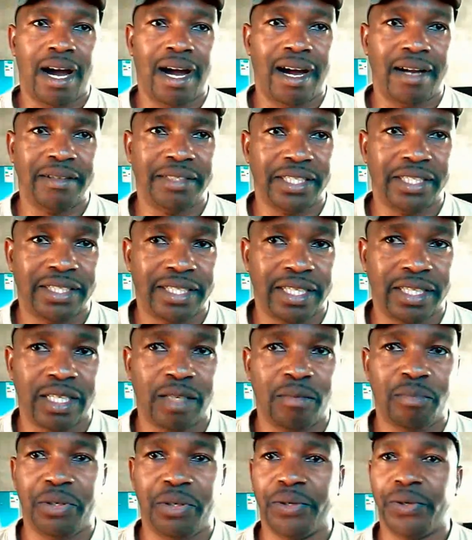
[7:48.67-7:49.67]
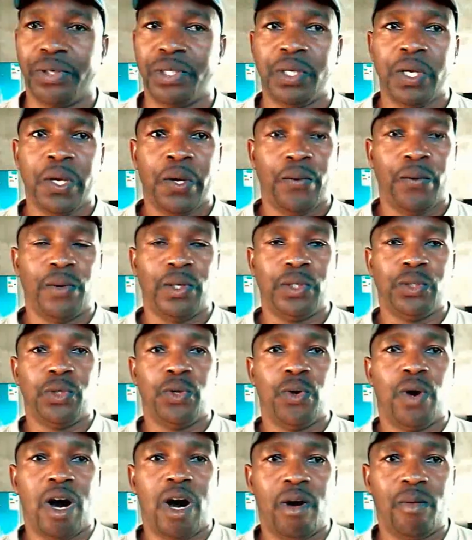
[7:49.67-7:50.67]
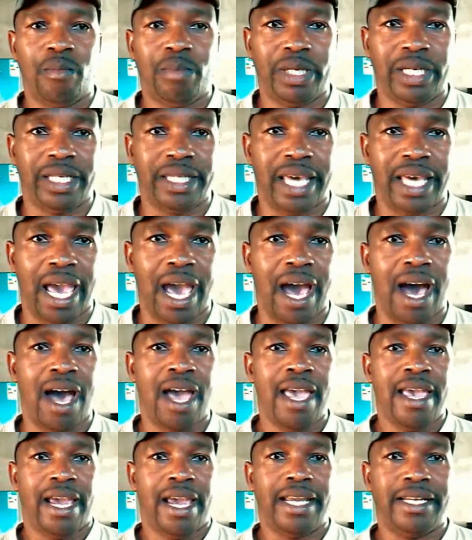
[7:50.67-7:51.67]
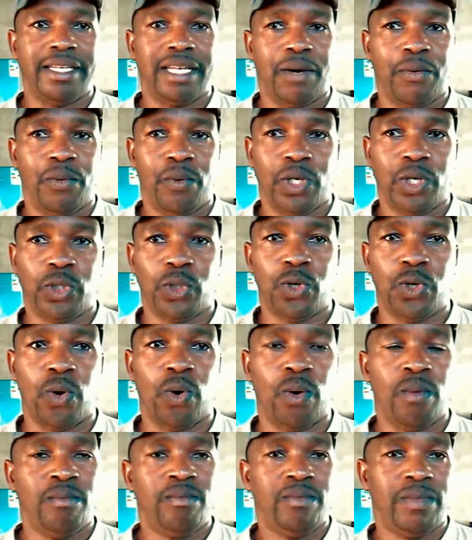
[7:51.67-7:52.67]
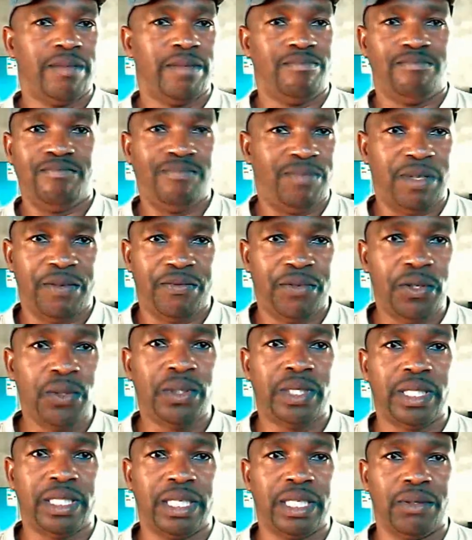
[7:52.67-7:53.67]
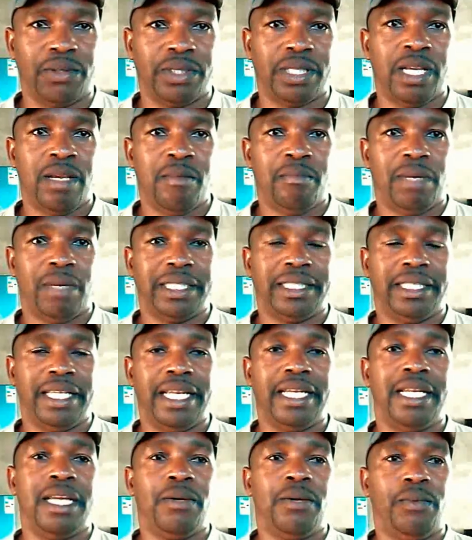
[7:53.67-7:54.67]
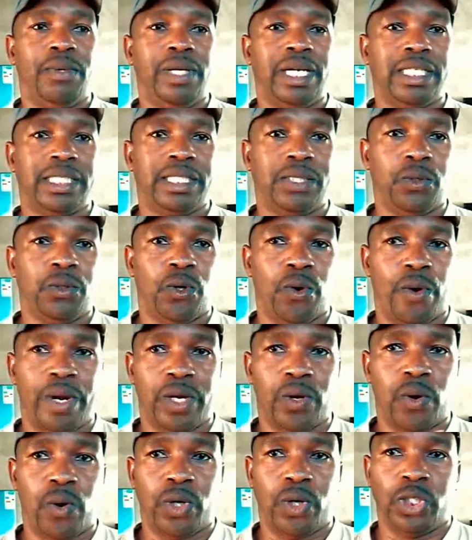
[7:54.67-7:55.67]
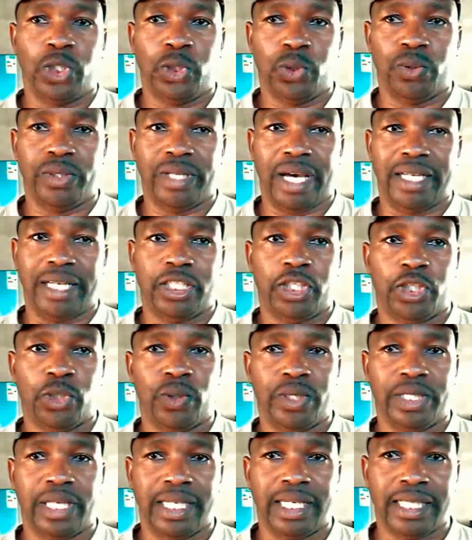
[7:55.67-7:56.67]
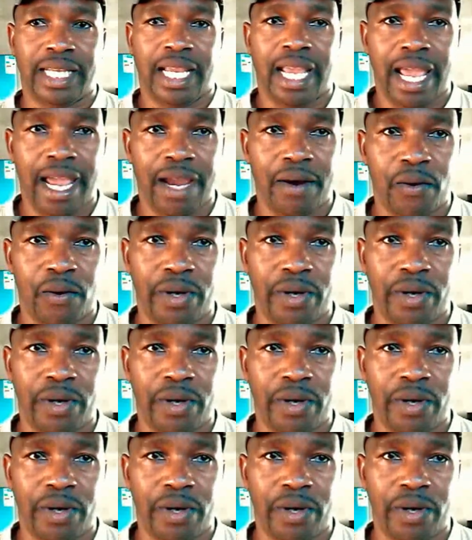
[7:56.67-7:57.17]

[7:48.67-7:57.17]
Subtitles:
gestation period. You want to know how big they are, and we want to know a few details. But then we are still going on to that, so just hang on.